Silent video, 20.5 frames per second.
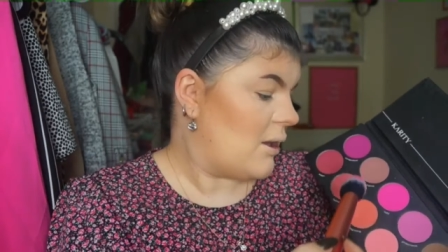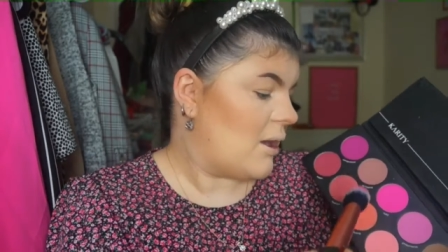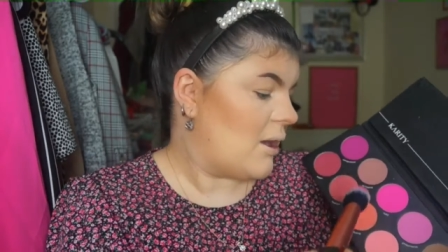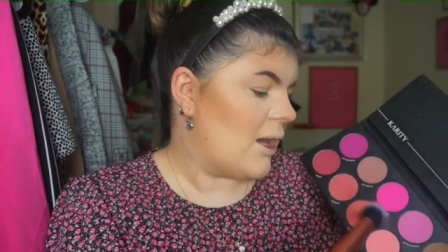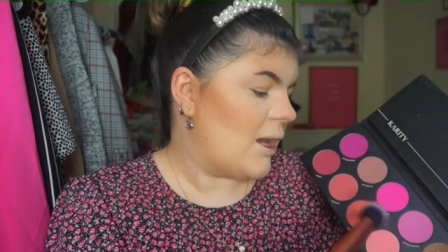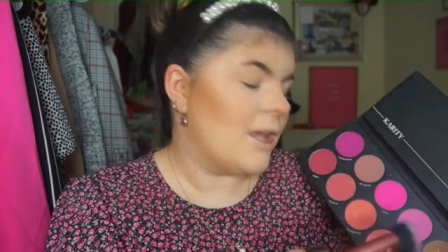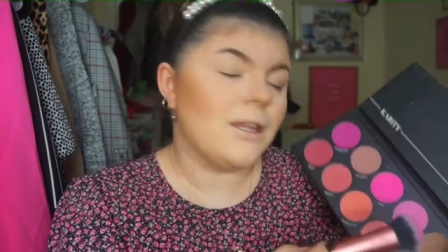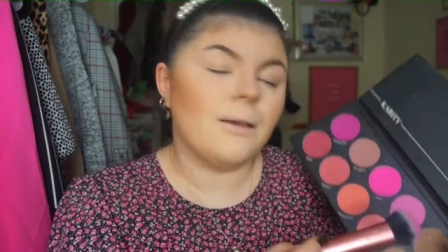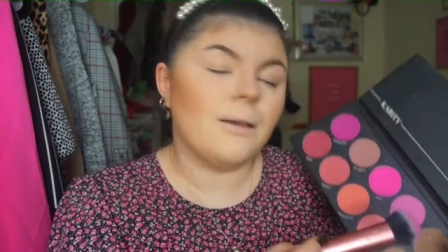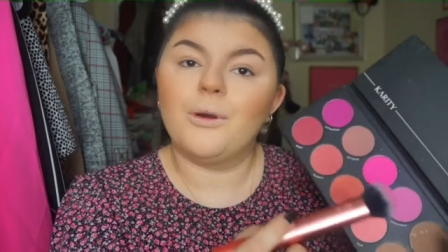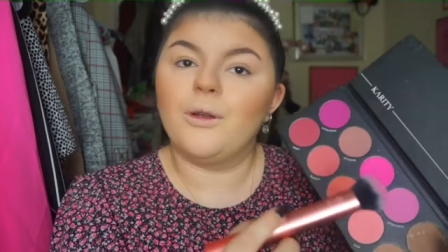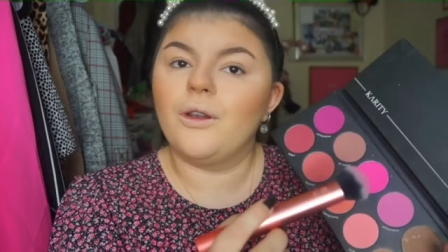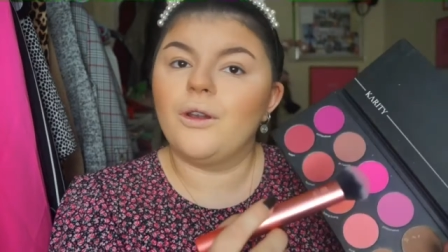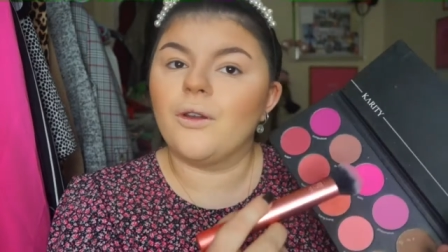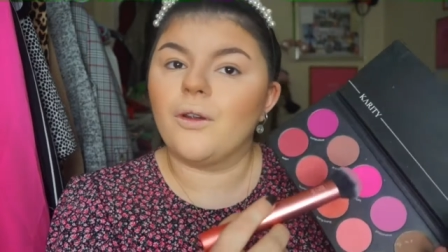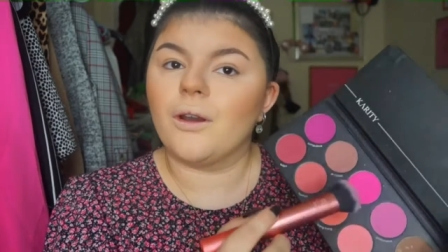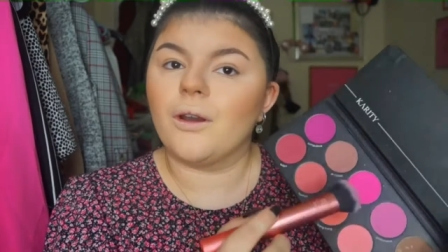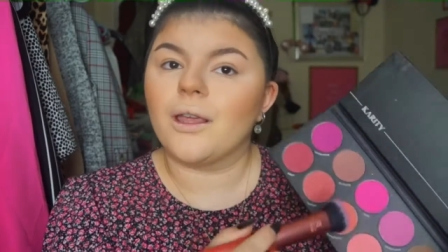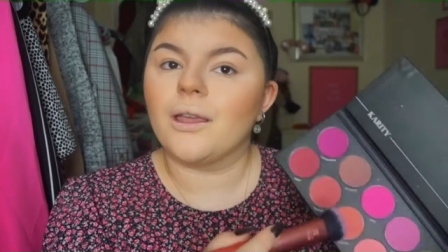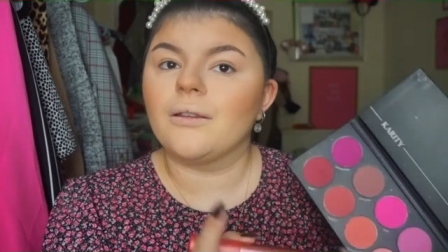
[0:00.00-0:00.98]
and then put
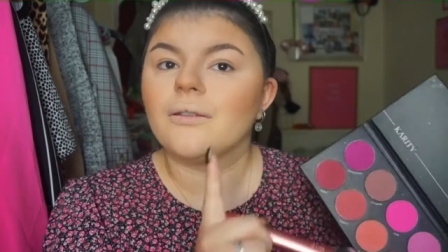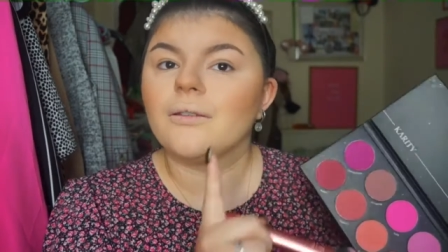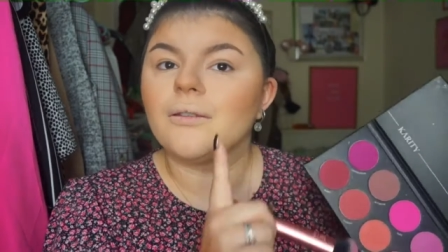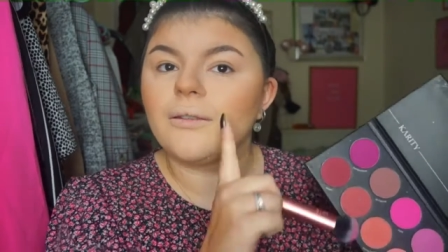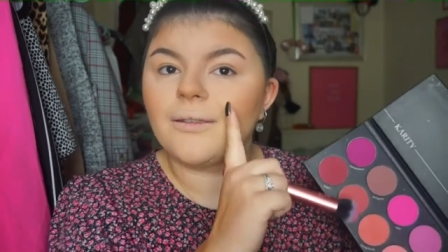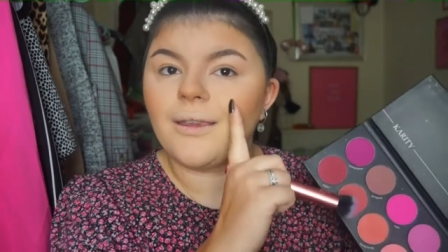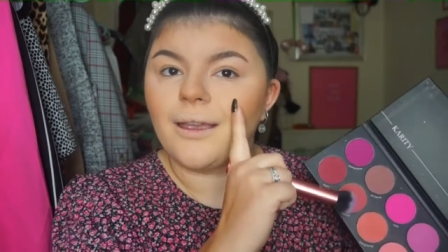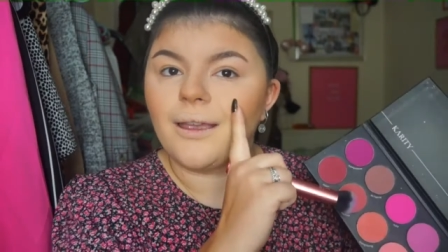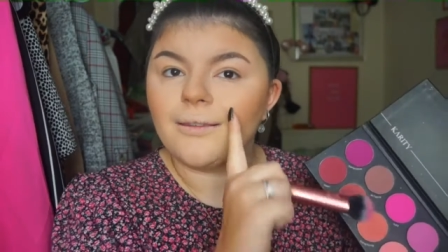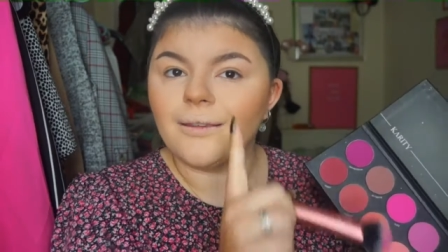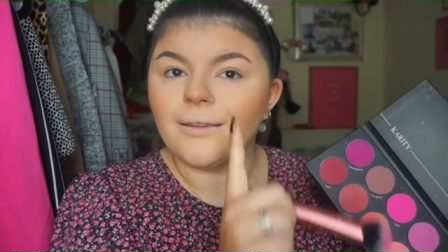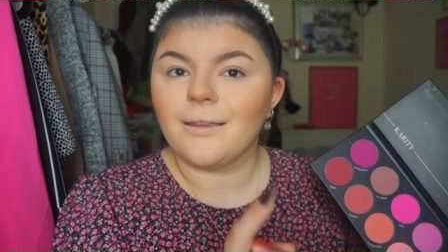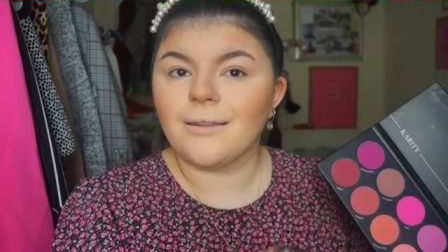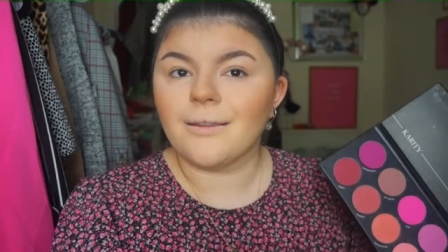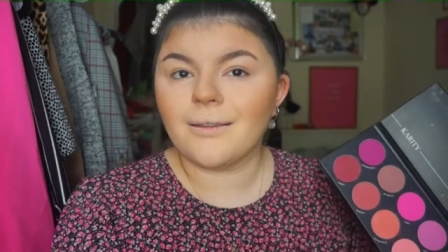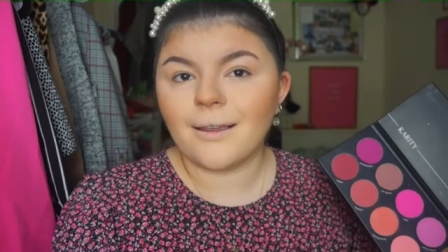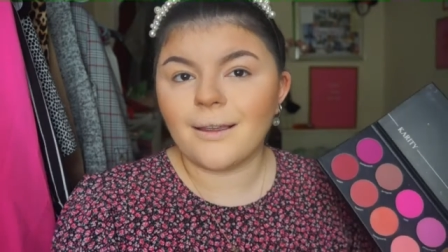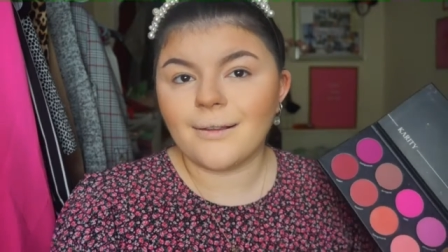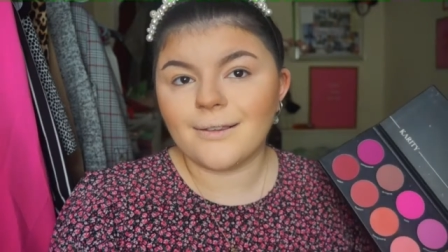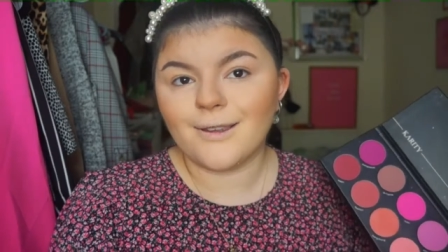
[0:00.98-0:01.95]
Lolly dead in the
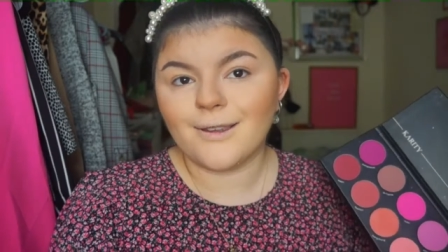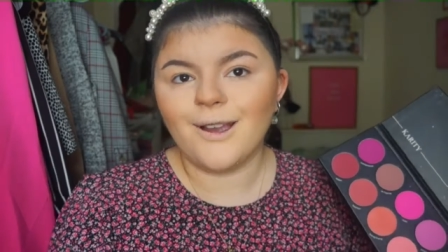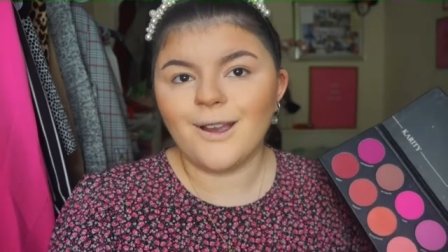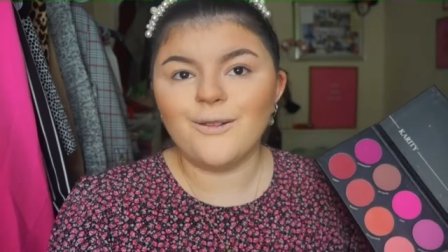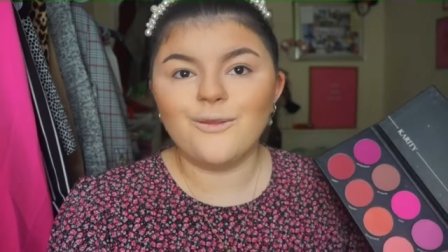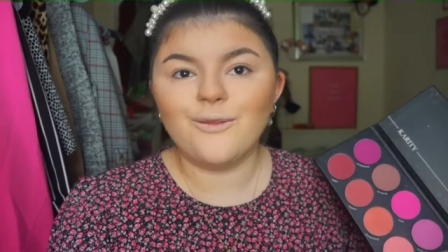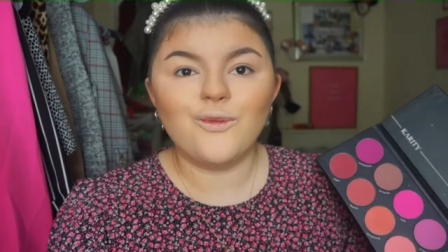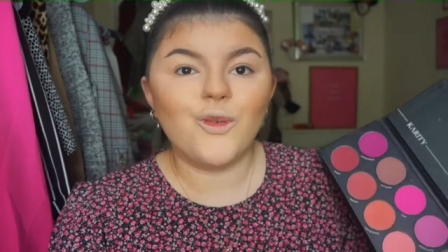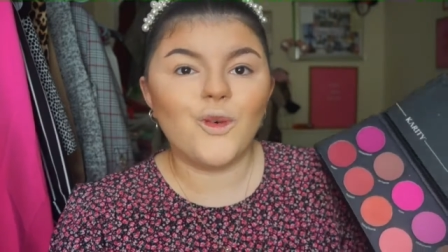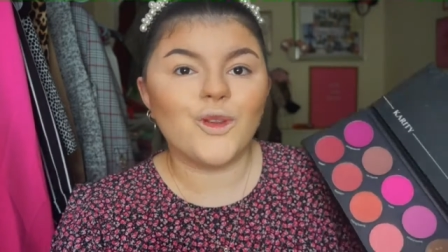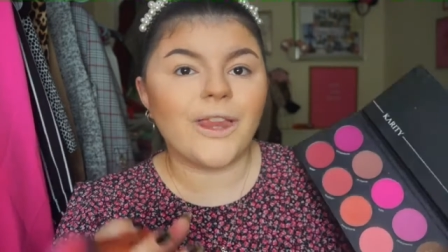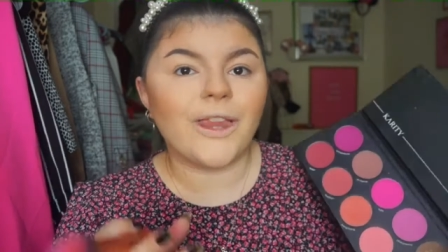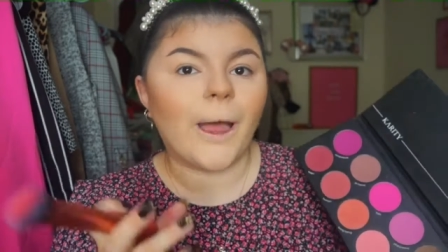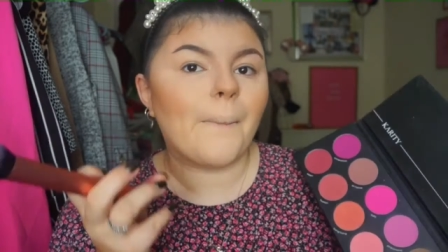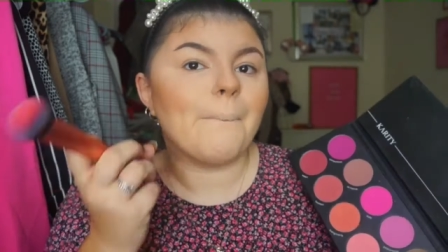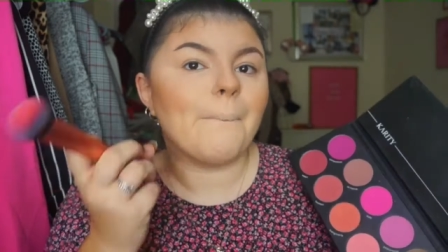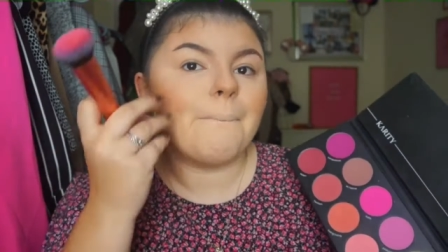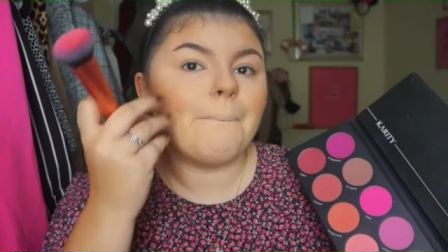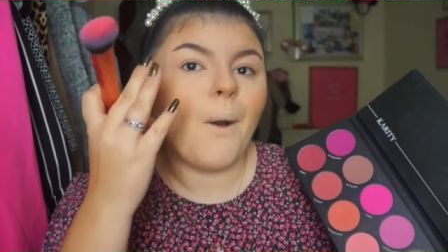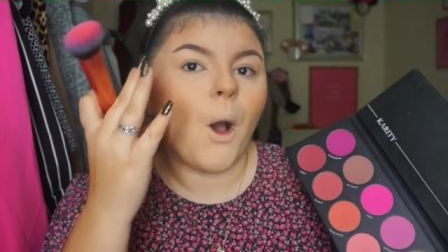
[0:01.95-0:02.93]
centre for that
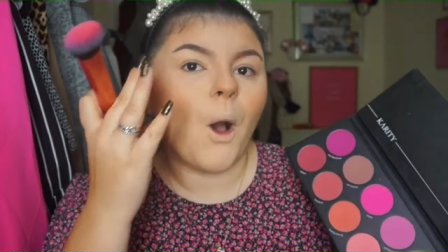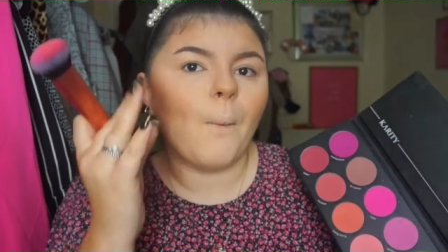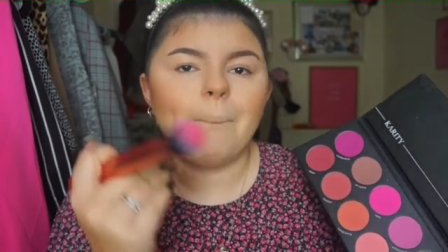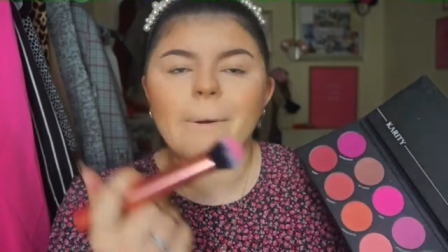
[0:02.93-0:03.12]
pop.